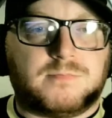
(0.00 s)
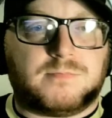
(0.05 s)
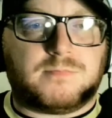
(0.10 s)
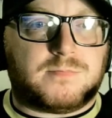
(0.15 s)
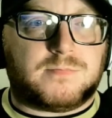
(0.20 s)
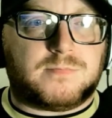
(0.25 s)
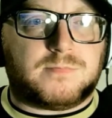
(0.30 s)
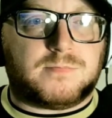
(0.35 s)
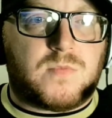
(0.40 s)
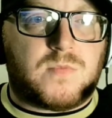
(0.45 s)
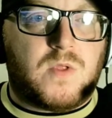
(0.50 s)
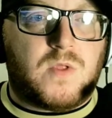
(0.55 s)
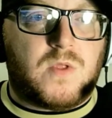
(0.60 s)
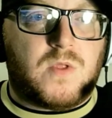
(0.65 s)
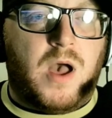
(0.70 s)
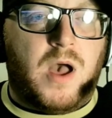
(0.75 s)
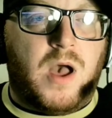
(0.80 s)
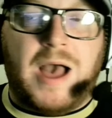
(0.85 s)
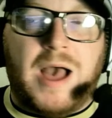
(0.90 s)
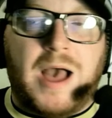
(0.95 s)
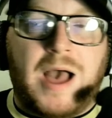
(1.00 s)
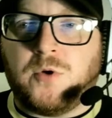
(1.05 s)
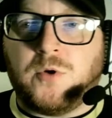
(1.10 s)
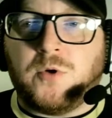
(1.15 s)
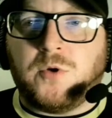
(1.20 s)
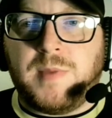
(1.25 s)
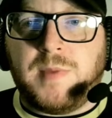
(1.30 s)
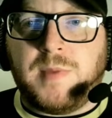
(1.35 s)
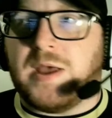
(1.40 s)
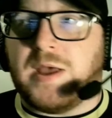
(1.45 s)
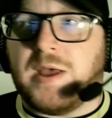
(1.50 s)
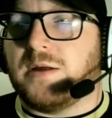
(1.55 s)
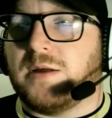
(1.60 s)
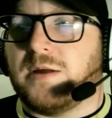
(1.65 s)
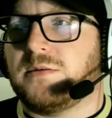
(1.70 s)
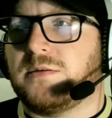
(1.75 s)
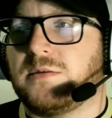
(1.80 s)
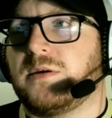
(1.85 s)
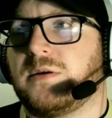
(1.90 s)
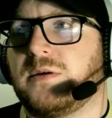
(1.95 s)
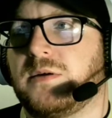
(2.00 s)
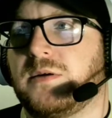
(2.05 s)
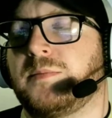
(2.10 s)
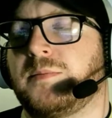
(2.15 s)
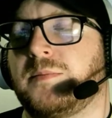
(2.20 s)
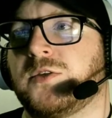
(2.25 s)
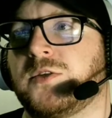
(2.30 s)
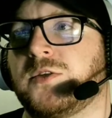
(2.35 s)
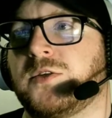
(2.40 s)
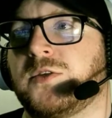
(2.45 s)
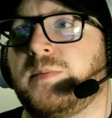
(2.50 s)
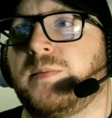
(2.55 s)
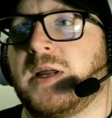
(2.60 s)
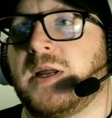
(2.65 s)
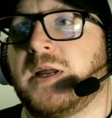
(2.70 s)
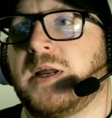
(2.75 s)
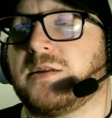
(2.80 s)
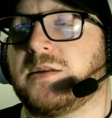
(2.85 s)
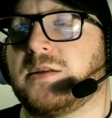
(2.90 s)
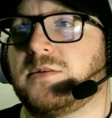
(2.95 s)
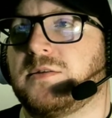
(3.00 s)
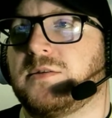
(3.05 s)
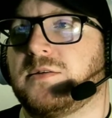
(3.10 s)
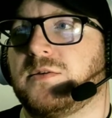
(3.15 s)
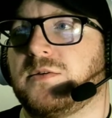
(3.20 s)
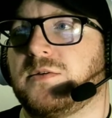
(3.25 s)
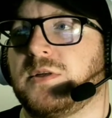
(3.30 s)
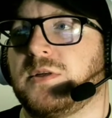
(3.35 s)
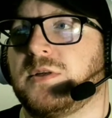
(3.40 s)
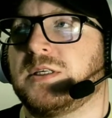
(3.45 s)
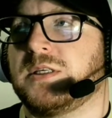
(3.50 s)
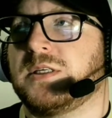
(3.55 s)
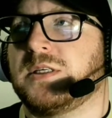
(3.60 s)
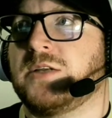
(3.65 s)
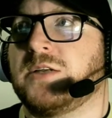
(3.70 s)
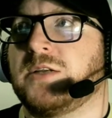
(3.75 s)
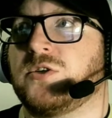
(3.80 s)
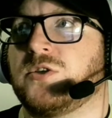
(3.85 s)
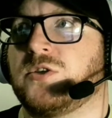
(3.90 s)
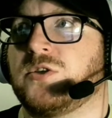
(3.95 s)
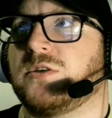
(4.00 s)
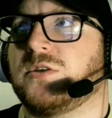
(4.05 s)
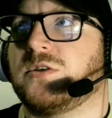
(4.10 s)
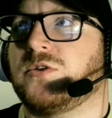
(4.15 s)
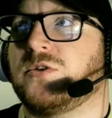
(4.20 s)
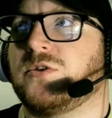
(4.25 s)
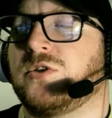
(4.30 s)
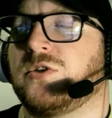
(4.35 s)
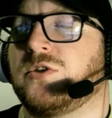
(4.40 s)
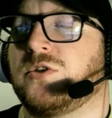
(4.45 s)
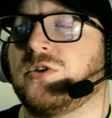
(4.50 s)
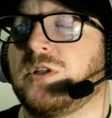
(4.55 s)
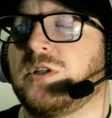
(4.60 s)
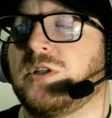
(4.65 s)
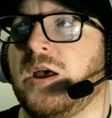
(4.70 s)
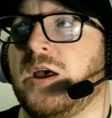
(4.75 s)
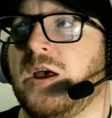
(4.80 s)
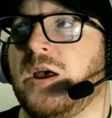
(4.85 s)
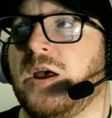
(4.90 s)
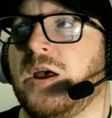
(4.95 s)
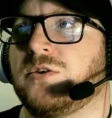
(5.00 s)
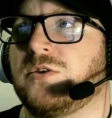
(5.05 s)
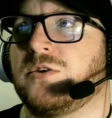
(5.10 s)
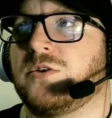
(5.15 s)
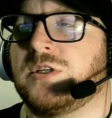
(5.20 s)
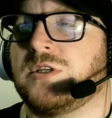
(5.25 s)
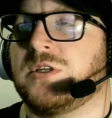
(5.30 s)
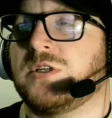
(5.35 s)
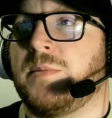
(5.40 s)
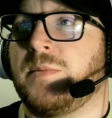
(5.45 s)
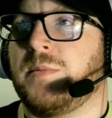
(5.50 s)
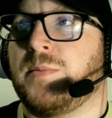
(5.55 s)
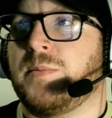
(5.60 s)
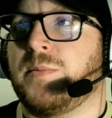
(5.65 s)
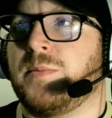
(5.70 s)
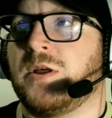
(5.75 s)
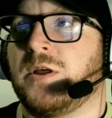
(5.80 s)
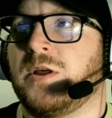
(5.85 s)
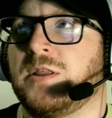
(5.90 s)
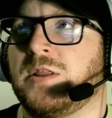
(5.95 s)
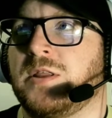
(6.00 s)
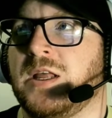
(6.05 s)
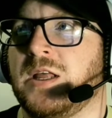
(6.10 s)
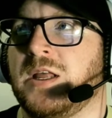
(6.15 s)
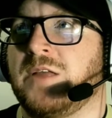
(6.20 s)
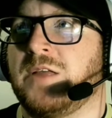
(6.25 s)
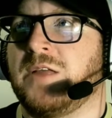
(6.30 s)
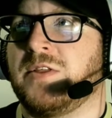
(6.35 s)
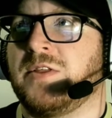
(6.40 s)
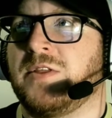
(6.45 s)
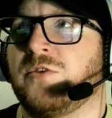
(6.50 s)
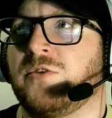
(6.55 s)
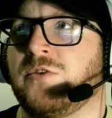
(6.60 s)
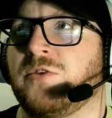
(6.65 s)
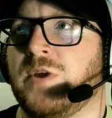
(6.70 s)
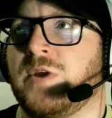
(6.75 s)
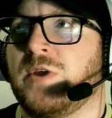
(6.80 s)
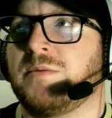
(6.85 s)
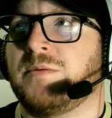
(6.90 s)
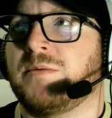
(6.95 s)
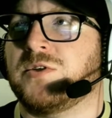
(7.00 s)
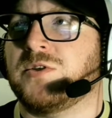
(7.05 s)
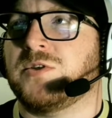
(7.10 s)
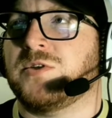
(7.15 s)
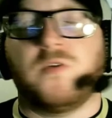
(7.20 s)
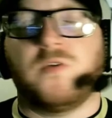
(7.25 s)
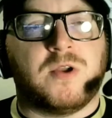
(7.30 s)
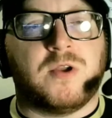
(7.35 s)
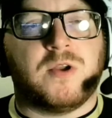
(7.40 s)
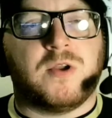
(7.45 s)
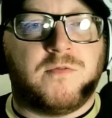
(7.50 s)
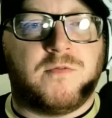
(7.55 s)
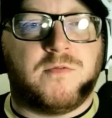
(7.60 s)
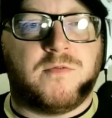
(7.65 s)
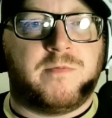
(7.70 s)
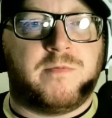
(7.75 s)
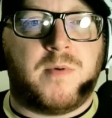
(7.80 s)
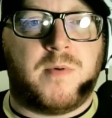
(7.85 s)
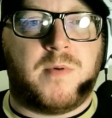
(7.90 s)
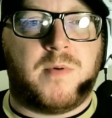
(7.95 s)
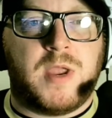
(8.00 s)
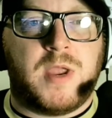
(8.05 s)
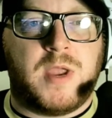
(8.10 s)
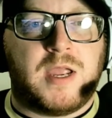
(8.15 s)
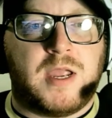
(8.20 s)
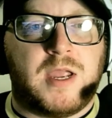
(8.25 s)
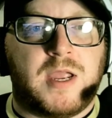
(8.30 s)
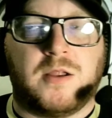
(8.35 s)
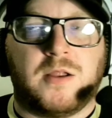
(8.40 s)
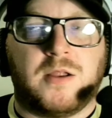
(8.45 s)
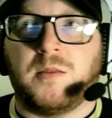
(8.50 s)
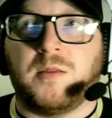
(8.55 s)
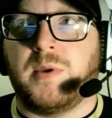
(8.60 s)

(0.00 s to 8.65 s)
I'm good, mate. I'm not too bad. Like I say, just had my birthday, living the dream. Still recovering from a weekend on the beer.